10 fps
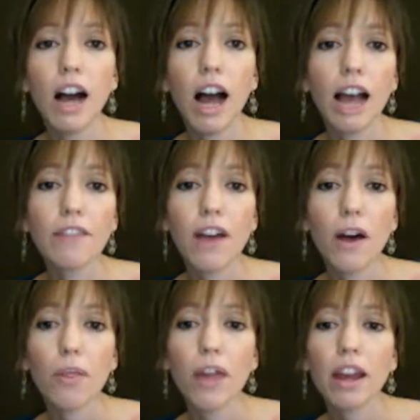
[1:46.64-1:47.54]
I
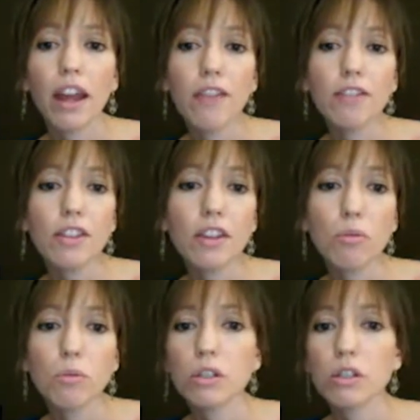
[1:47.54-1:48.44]
found that
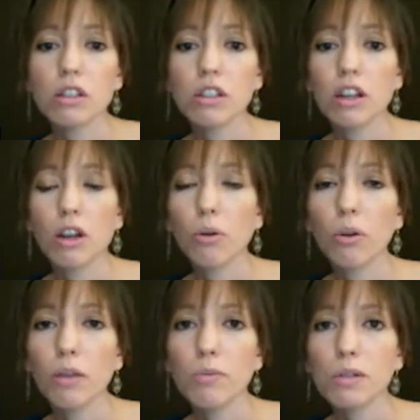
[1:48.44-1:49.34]
everything was,
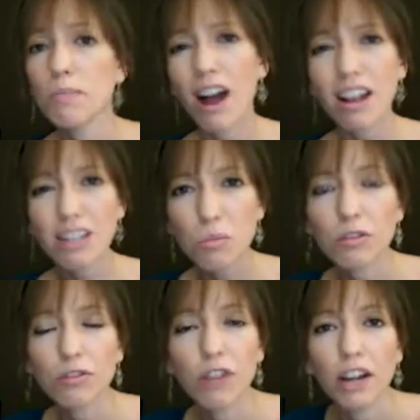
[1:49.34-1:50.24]
it was impossible
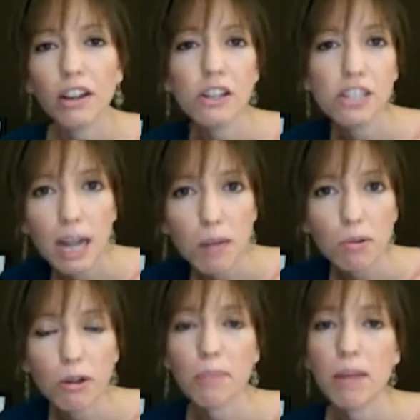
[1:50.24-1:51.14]
to find
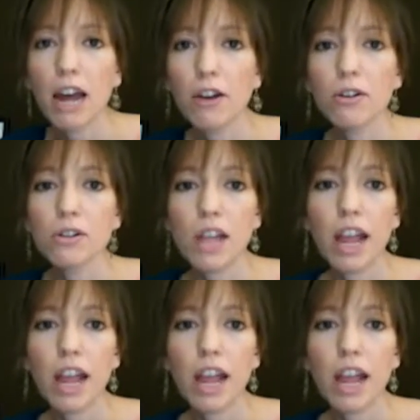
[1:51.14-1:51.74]
contemporary patterns